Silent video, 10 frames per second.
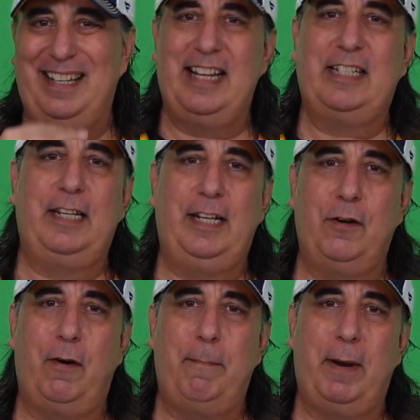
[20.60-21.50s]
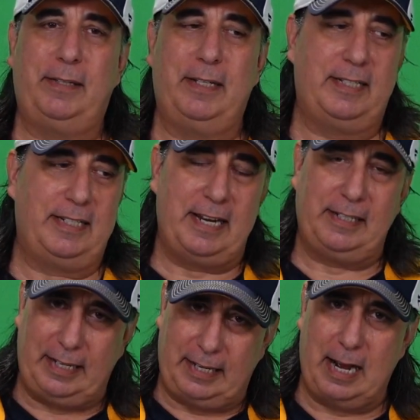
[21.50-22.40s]
the next thing you know, I bought this
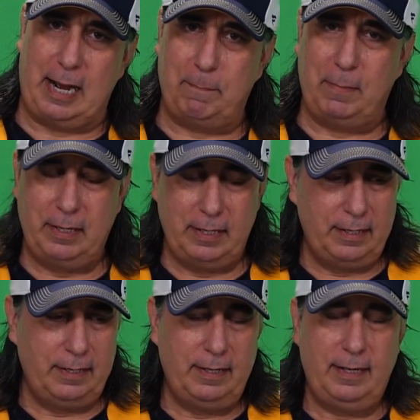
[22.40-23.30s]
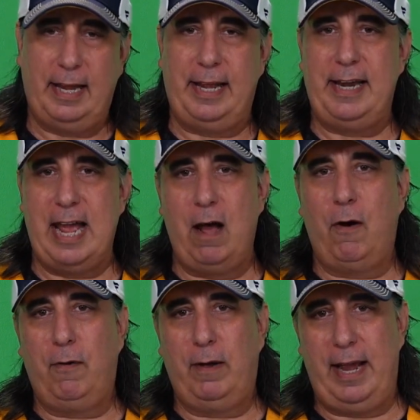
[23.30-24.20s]
Stanley Cup, and
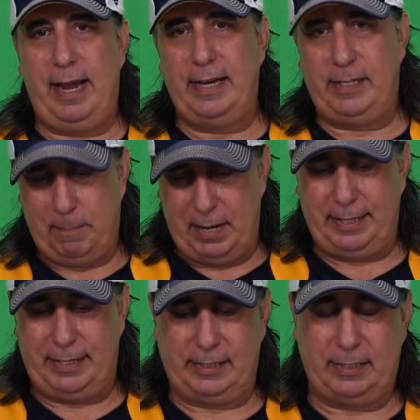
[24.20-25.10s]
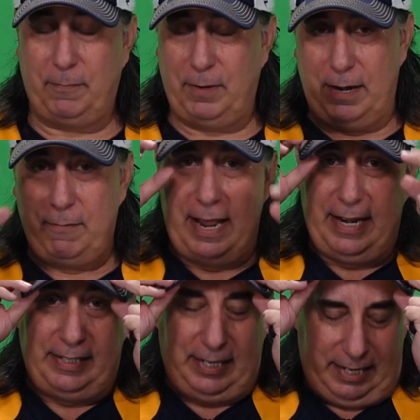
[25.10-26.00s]
now I had to buy this. And when I ran
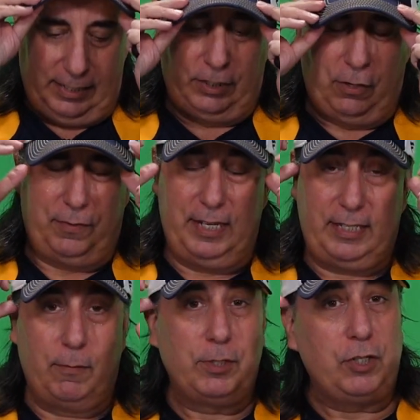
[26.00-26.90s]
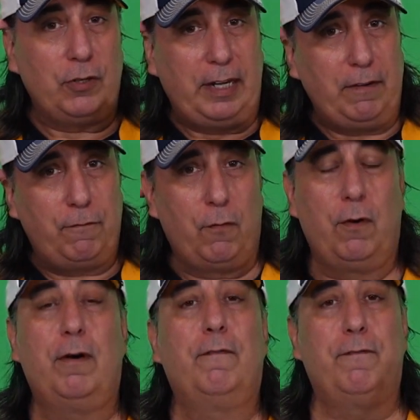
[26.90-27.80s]
into this, though, this I was looking
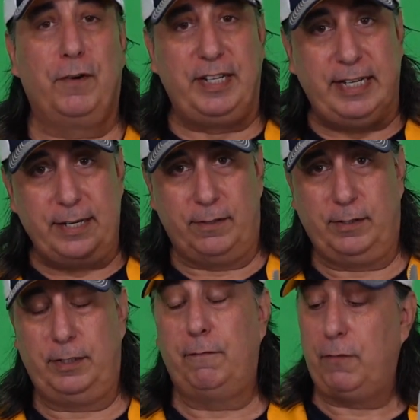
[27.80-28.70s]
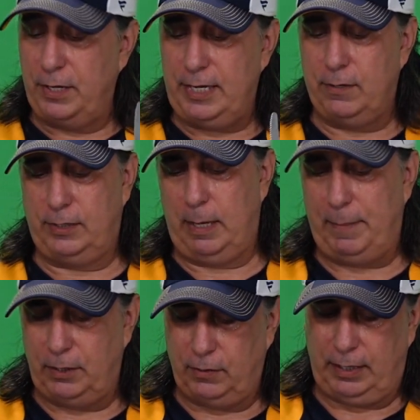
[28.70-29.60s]
for years. For years, I've
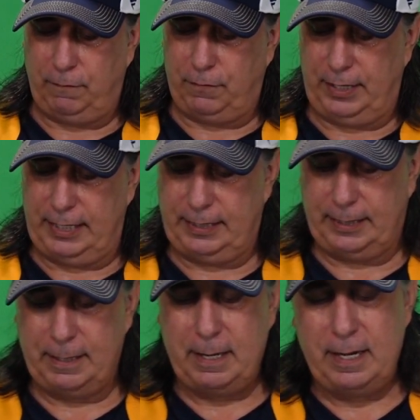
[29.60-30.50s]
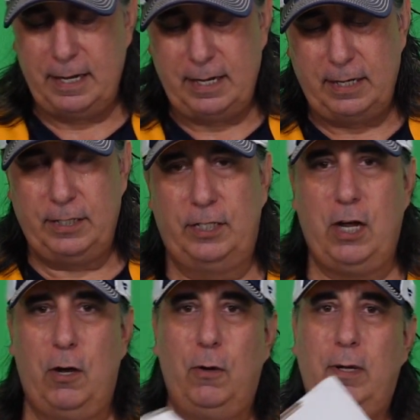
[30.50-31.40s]
been looking for this.
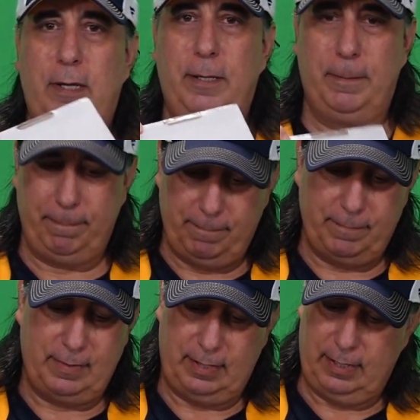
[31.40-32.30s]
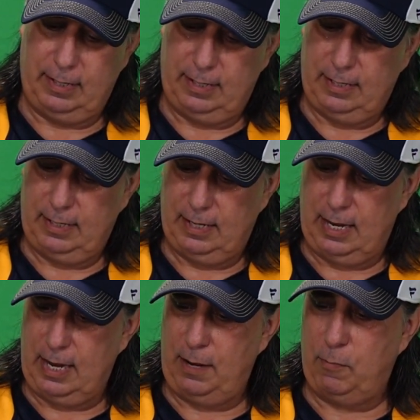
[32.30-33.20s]
So,
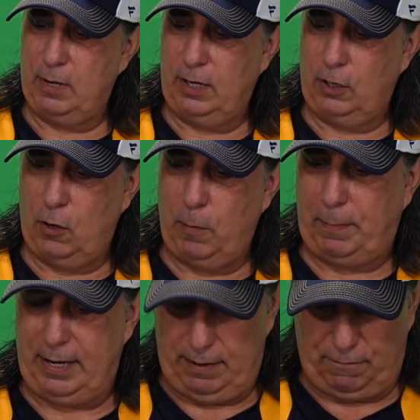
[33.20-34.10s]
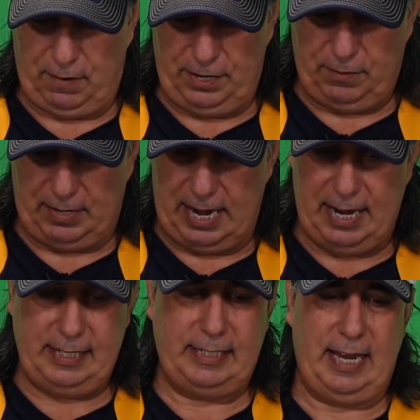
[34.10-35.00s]
I will open it in front of you
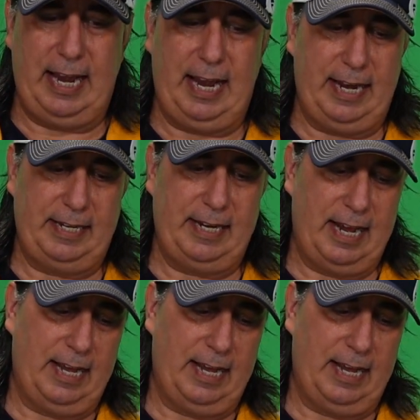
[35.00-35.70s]
guys, and